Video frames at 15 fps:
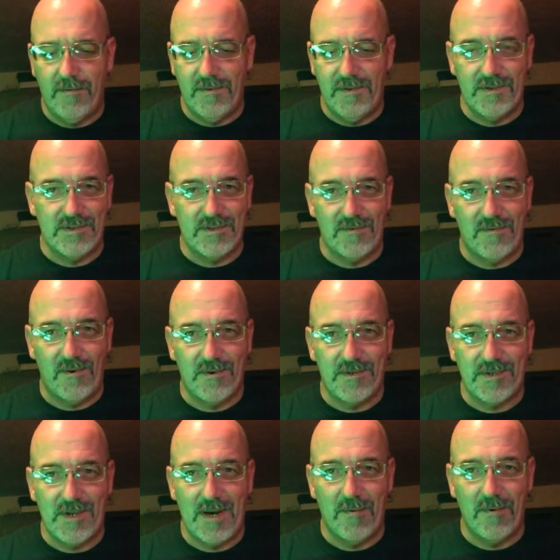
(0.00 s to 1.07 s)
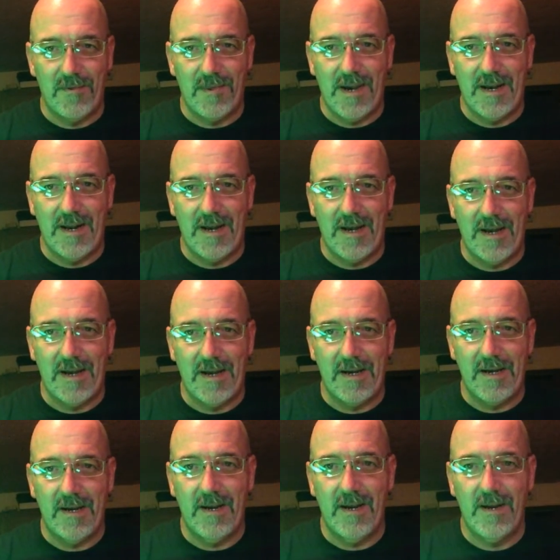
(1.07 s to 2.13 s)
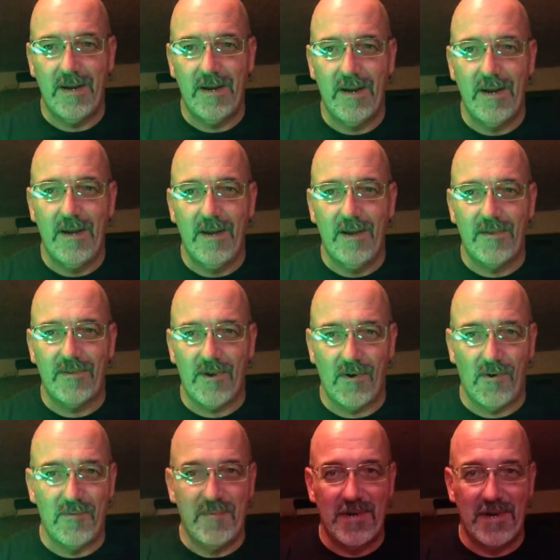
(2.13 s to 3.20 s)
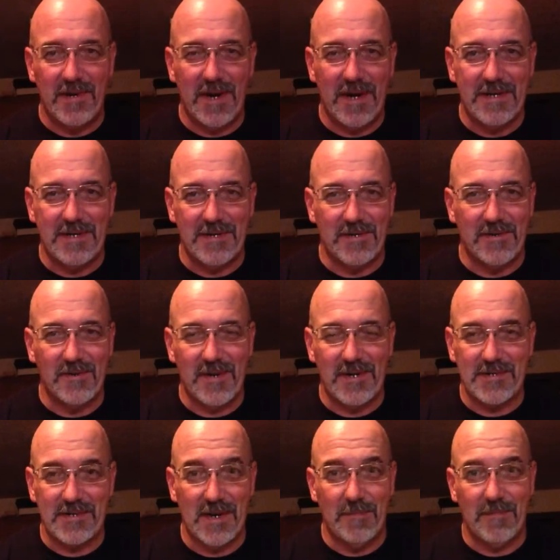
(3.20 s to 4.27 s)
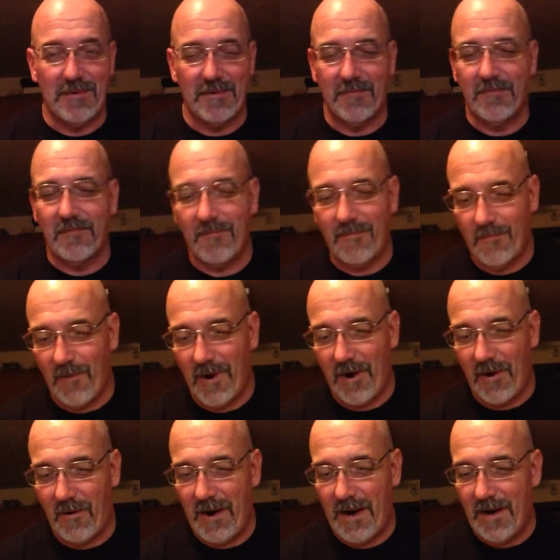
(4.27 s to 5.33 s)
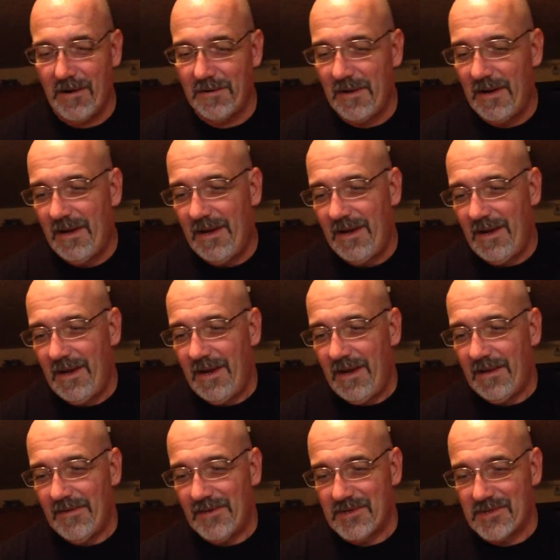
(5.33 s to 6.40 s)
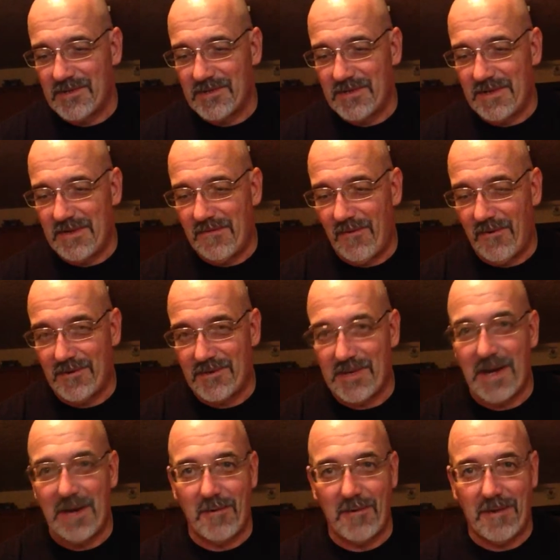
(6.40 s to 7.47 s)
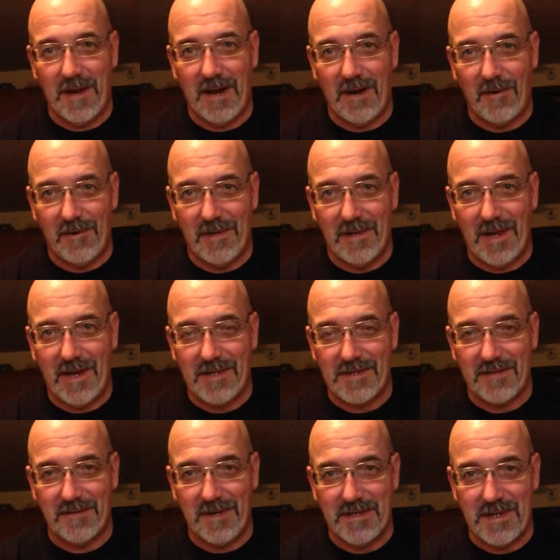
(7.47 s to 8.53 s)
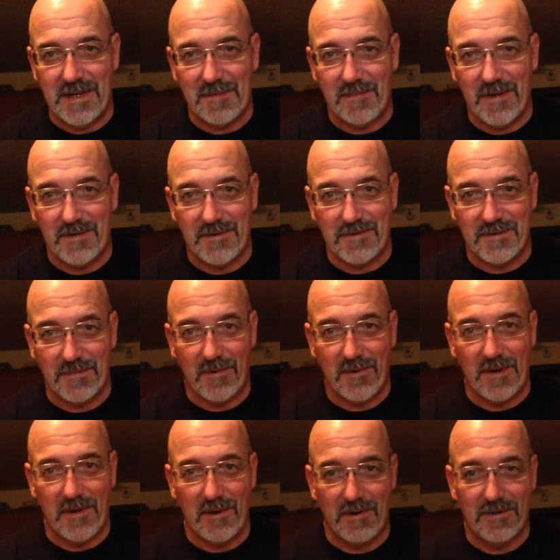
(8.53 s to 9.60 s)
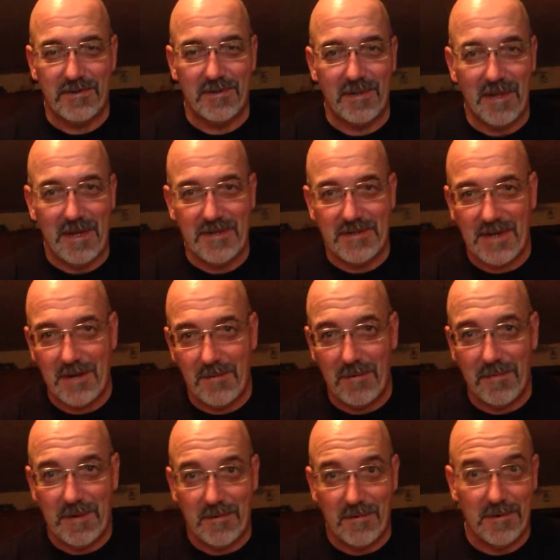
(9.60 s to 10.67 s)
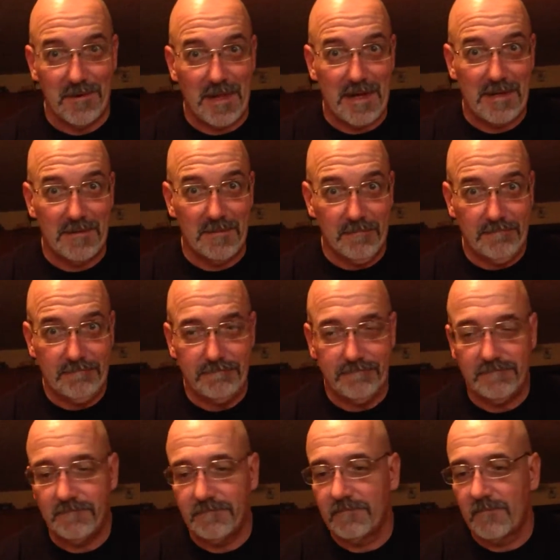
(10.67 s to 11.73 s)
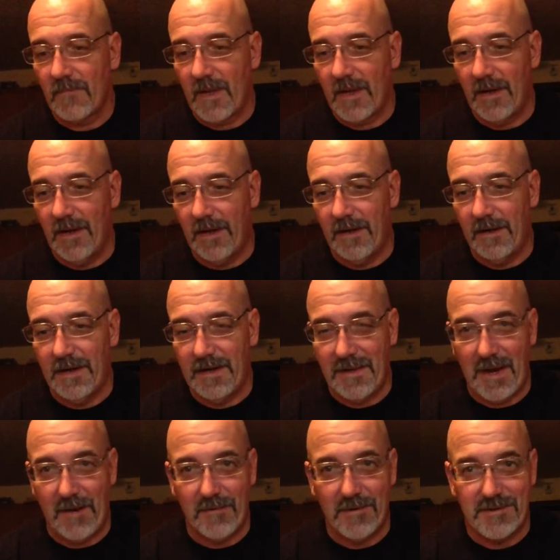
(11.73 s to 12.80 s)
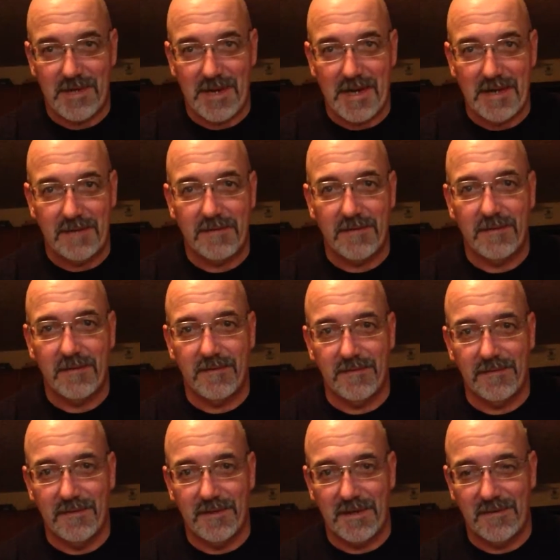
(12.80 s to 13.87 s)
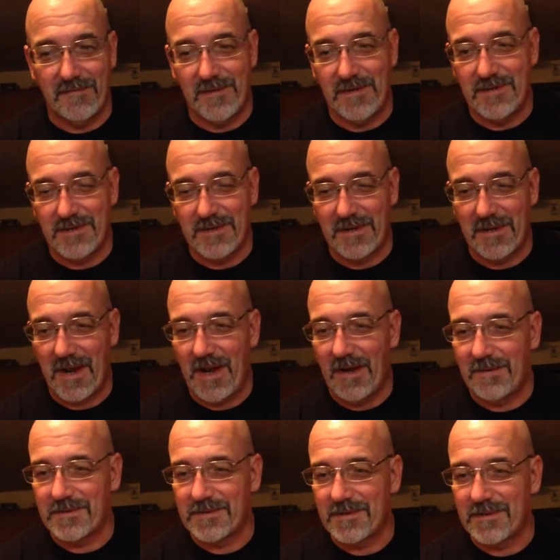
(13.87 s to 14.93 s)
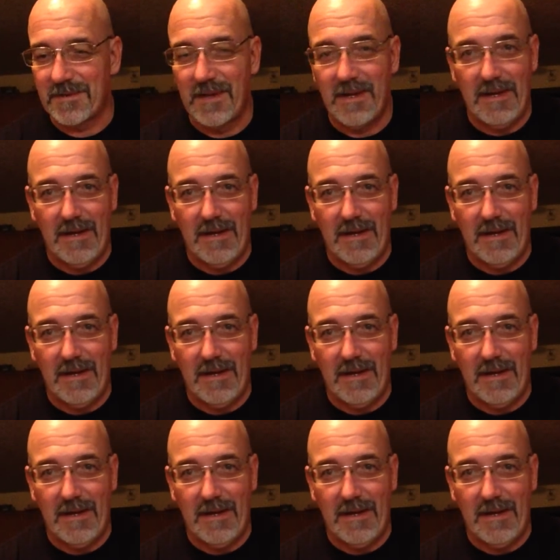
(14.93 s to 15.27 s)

This is the first saber that I thought would be a good idea to dress up and wear around. This is the first saber that I realized if I take pictures of pretty girls with a lightsaber, people will like them. And that was at the convention in Galveston.